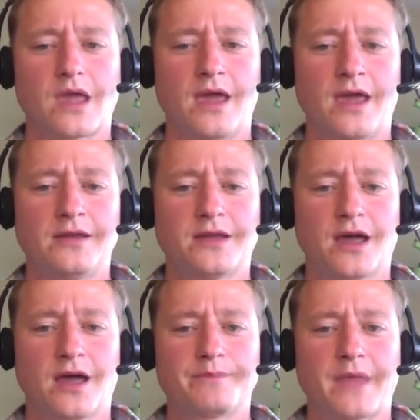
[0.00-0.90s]
And
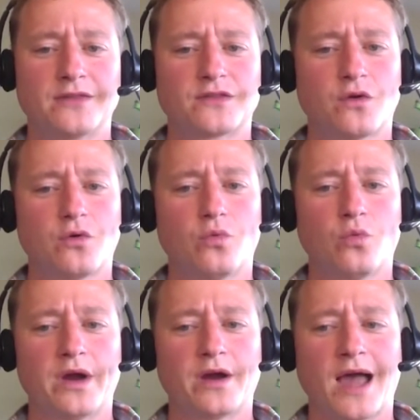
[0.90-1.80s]
so
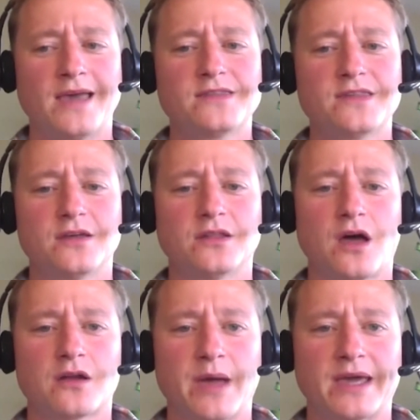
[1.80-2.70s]
where I see a
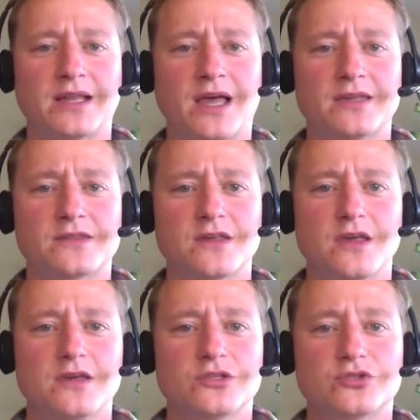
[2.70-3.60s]
lot of my clients
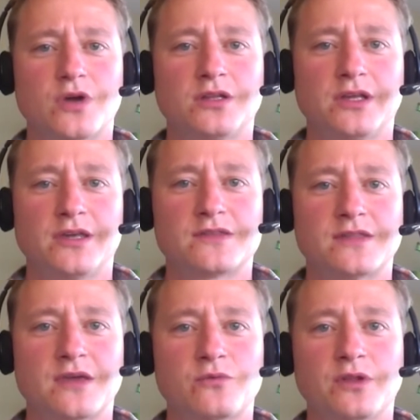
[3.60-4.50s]
struggling is
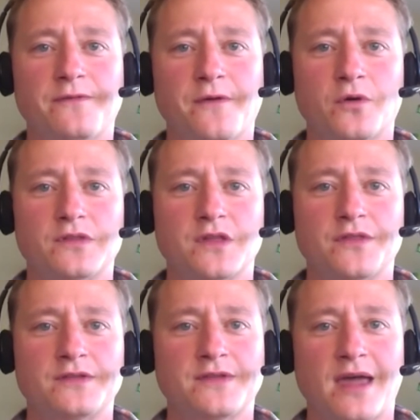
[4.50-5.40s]
that they really focus on
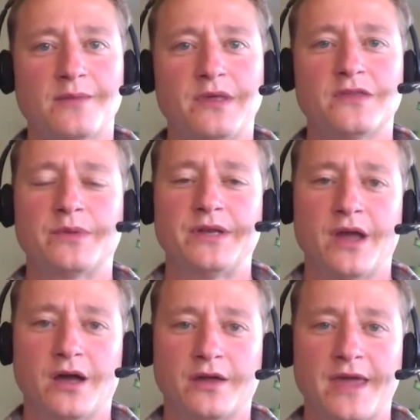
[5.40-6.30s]
the time piece, but
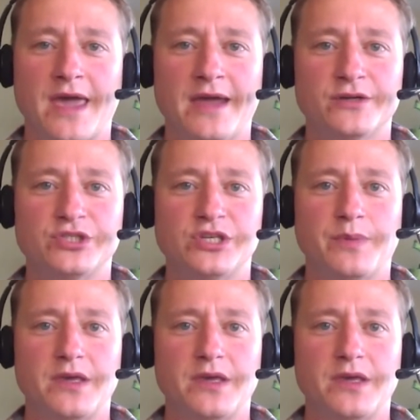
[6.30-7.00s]
not on the energy